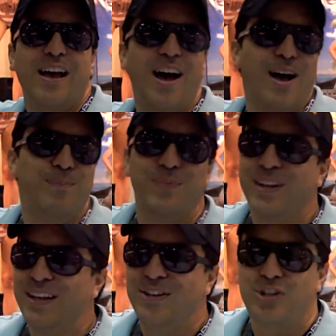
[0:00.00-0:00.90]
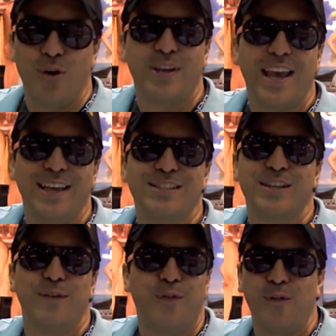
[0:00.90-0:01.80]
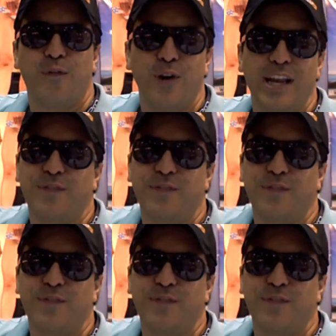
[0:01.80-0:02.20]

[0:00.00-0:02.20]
uh, showcase for free.